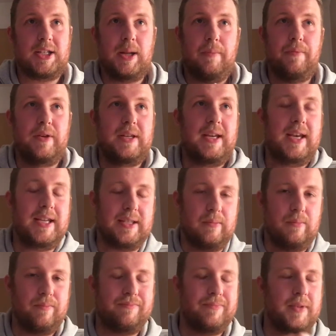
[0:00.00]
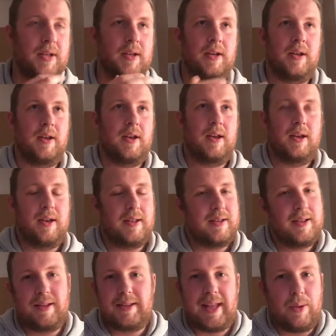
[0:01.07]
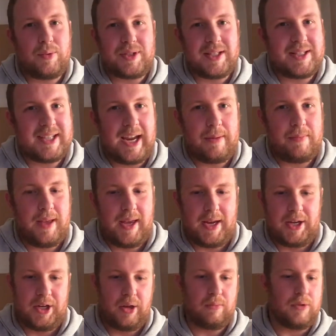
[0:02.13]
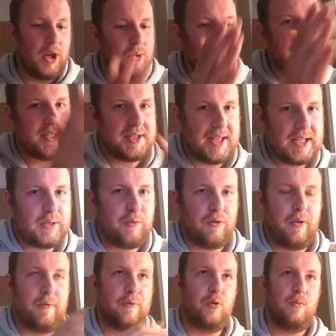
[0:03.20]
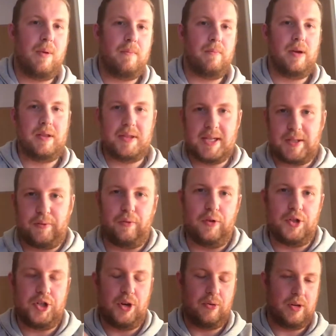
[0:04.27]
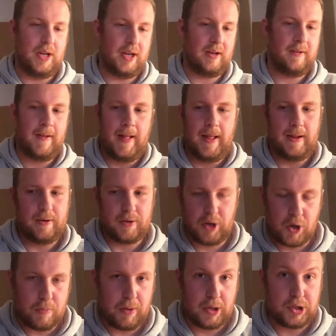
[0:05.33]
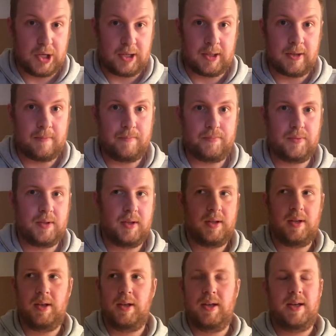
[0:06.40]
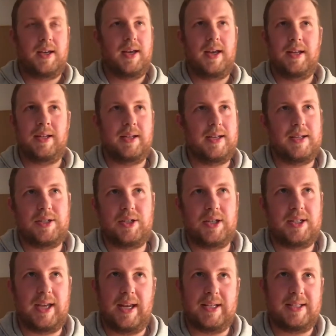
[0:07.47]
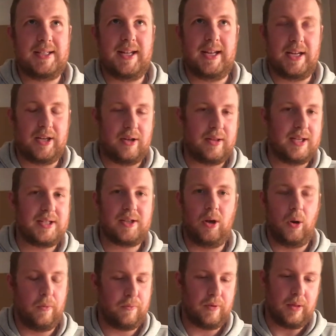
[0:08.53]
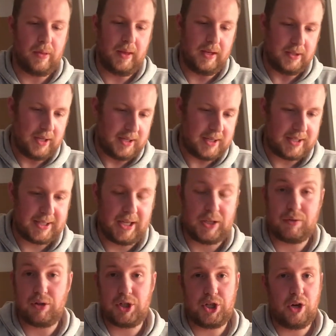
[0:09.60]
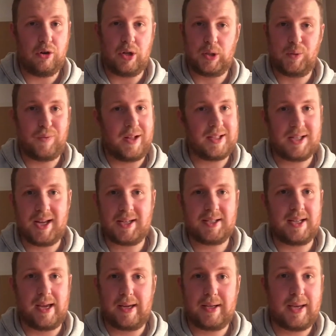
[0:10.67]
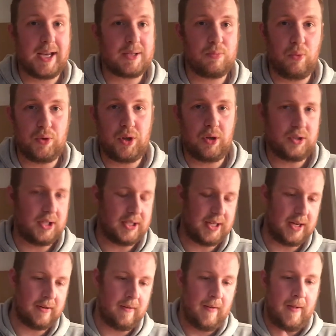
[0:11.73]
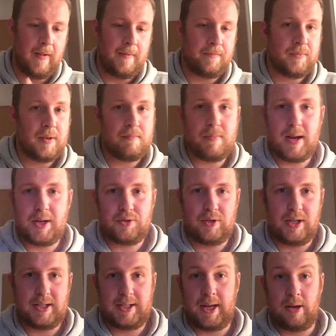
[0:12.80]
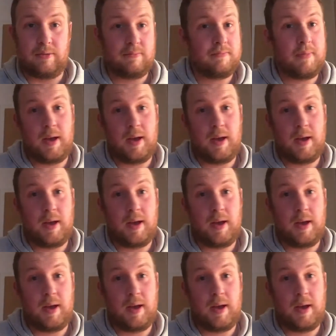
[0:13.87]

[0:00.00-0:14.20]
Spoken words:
club for years, and that was the same there. No, it's this for a full member, this for a junior, no budging. It's just getting silly, They start offering things like discounts for students. Fantastic, gets more youngsters in. Military discount,